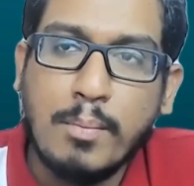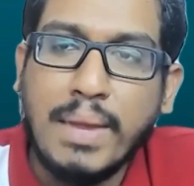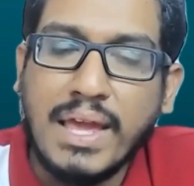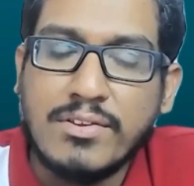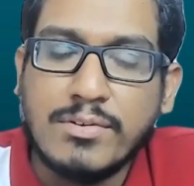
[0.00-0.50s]

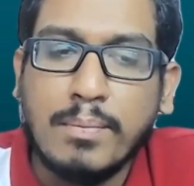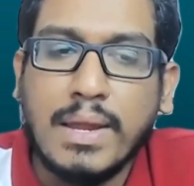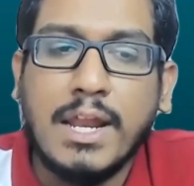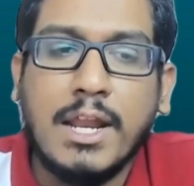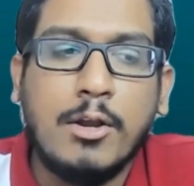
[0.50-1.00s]

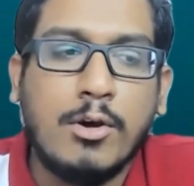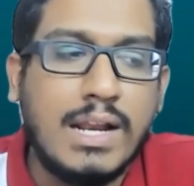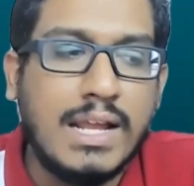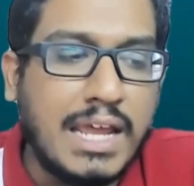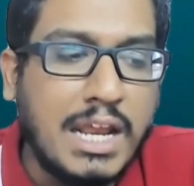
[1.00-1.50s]
basement or
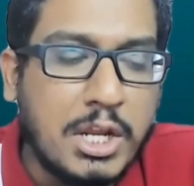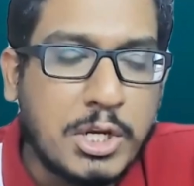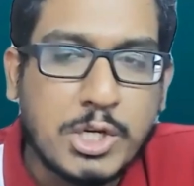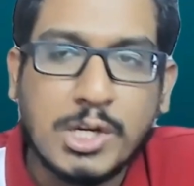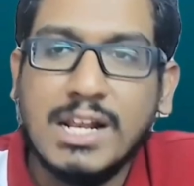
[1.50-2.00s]
like
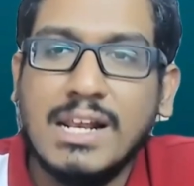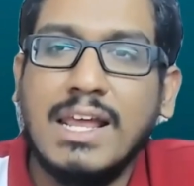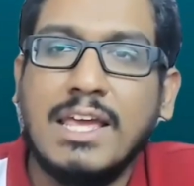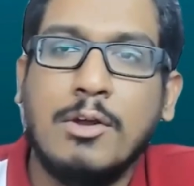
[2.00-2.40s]
initial,